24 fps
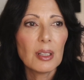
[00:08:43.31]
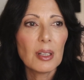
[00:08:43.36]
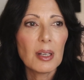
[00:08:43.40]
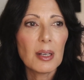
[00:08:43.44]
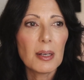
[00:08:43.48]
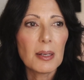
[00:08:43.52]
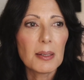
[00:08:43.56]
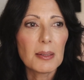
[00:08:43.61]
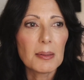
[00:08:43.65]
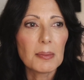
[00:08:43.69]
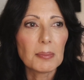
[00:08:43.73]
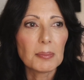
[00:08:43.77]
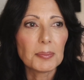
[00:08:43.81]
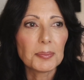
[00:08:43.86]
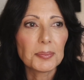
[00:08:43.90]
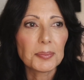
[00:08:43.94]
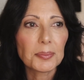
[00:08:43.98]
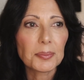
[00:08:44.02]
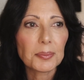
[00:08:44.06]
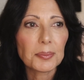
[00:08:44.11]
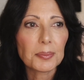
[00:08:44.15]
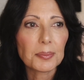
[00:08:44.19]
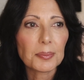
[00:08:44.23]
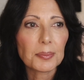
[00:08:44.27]

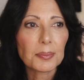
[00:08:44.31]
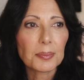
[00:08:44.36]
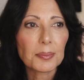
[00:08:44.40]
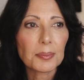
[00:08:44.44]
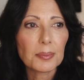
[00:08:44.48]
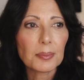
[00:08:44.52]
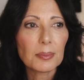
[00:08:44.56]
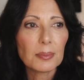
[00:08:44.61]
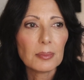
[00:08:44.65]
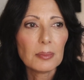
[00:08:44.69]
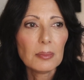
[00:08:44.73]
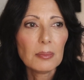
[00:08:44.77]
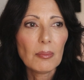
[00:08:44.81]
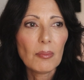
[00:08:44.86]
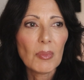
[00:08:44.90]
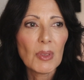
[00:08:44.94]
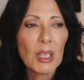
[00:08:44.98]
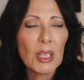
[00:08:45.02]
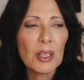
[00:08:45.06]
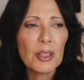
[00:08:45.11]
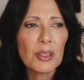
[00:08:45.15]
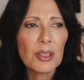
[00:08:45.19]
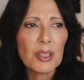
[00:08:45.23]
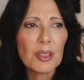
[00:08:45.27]

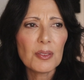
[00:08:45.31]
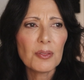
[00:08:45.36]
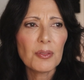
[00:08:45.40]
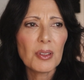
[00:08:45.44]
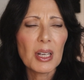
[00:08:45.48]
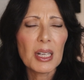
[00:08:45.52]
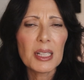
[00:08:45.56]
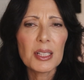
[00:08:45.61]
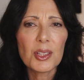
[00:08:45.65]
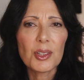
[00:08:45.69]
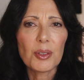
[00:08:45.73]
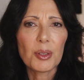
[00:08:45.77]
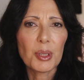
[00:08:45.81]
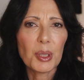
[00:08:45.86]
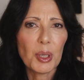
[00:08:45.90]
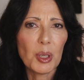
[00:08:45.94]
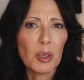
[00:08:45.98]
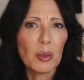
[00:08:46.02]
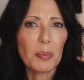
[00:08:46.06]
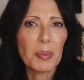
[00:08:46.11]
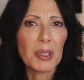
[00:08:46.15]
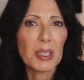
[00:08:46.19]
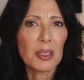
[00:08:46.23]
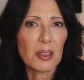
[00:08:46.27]
you just find your
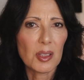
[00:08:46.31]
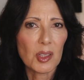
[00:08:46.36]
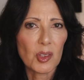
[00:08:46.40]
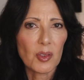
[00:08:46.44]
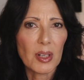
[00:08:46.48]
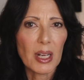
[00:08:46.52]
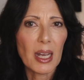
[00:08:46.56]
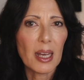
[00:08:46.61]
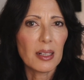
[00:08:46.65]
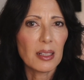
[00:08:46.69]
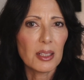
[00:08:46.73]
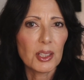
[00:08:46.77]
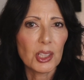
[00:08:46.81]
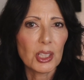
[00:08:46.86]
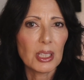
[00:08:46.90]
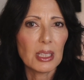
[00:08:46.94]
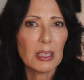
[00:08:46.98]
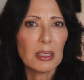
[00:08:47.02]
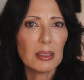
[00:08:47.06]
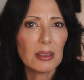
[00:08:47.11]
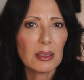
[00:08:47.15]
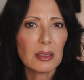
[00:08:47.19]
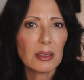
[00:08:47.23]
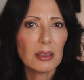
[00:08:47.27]
coping
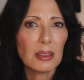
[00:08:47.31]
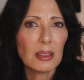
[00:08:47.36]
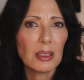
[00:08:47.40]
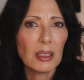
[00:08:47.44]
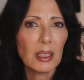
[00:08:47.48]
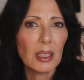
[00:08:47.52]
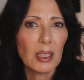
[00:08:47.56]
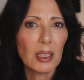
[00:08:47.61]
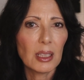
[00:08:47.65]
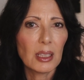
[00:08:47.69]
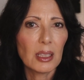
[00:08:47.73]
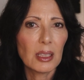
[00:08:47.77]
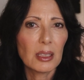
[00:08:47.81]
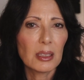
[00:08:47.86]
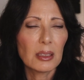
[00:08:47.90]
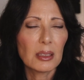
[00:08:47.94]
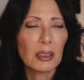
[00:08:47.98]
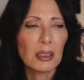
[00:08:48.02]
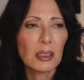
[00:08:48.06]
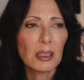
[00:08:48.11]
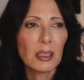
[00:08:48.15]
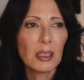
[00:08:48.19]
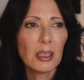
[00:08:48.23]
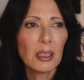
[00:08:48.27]
strategies.
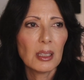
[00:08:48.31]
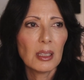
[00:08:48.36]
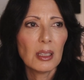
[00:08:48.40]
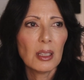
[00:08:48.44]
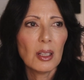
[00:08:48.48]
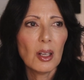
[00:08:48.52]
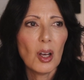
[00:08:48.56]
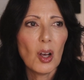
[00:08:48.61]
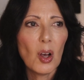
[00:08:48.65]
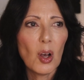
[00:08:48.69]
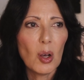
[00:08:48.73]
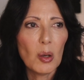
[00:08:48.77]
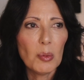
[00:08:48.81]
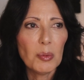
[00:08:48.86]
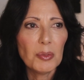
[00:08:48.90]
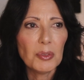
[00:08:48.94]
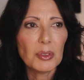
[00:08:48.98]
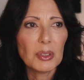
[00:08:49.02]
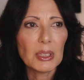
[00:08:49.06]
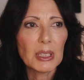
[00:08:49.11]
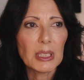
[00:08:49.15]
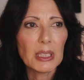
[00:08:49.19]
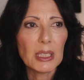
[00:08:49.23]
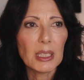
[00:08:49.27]
And
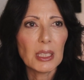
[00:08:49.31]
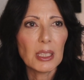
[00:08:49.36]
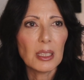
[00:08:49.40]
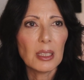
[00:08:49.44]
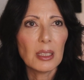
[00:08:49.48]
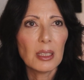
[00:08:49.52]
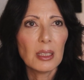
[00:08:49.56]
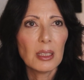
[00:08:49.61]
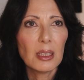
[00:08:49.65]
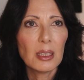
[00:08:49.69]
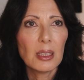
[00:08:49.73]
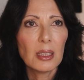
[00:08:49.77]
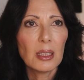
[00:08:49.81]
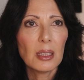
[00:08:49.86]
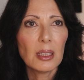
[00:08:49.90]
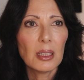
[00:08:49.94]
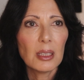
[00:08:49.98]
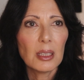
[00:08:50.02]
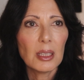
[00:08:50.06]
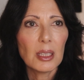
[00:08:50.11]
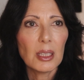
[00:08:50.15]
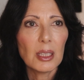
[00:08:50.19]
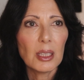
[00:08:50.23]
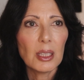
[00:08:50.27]
hopefully,
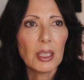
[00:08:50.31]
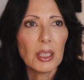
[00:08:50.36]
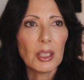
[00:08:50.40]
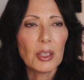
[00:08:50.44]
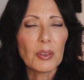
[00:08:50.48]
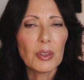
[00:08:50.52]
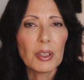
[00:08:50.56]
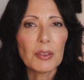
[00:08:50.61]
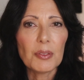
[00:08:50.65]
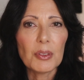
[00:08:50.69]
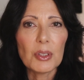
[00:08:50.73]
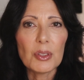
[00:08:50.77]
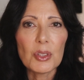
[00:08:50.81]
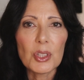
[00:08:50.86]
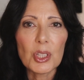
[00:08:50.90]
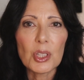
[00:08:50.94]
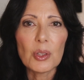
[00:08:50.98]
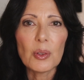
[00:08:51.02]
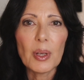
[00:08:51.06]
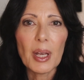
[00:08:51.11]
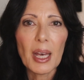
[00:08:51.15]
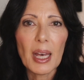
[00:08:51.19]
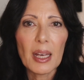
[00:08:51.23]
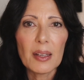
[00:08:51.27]
if you
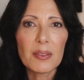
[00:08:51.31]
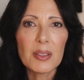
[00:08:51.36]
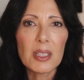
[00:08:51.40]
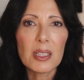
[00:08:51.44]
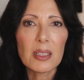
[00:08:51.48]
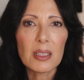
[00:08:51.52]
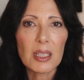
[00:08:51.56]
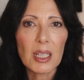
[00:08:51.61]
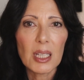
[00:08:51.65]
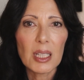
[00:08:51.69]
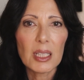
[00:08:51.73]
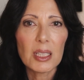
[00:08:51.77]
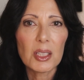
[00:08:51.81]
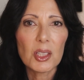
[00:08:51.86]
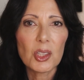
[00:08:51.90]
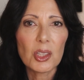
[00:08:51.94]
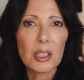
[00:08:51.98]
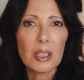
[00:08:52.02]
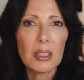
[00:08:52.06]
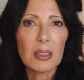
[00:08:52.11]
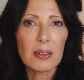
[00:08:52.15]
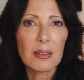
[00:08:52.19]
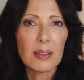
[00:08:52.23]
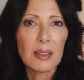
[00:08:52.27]
do have
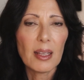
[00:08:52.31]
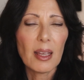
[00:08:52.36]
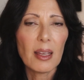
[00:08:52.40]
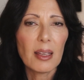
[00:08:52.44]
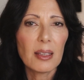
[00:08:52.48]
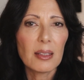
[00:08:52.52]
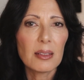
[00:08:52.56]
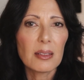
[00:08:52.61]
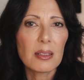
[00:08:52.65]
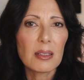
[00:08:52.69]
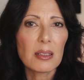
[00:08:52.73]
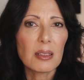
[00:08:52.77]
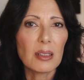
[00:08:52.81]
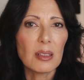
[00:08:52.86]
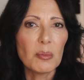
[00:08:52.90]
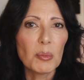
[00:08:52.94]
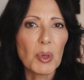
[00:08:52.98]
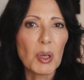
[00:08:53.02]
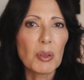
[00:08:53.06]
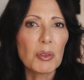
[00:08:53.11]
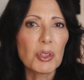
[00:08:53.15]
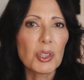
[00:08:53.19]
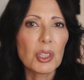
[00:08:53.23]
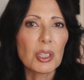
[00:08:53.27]
such intense
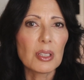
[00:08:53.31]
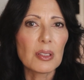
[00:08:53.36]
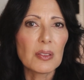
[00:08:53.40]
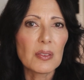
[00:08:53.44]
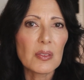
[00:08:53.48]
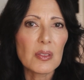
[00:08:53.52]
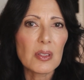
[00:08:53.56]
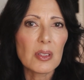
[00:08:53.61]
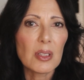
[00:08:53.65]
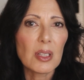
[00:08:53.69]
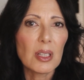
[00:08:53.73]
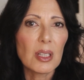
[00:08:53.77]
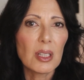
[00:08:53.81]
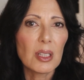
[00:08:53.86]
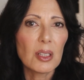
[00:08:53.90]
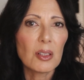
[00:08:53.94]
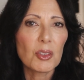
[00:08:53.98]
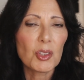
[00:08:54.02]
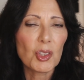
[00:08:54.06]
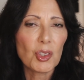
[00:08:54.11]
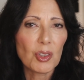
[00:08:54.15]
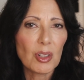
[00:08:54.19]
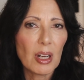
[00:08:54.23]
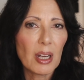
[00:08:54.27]
emotions that
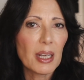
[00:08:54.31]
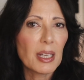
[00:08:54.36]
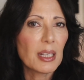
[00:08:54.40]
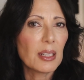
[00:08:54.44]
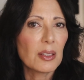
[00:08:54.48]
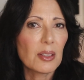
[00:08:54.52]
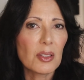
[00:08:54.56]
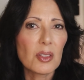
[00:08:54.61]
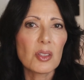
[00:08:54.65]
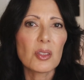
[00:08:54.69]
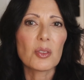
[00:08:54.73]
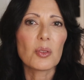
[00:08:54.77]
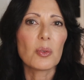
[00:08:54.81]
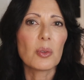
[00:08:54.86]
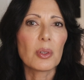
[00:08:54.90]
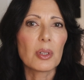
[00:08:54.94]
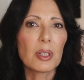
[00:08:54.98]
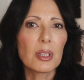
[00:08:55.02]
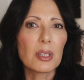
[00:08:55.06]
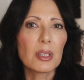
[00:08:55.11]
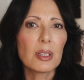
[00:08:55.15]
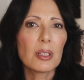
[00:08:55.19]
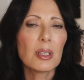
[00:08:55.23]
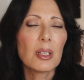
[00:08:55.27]
you're trying to
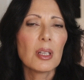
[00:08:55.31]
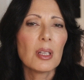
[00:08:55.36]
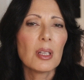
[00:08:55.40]
sort,